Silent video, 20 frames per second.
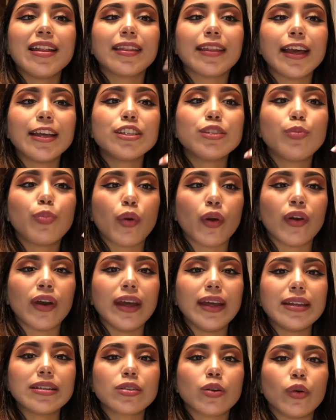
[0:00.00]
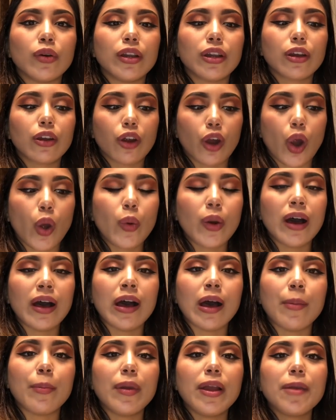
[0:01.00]
this boy is going to grow
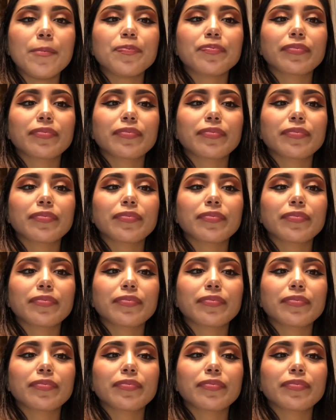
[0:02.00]
up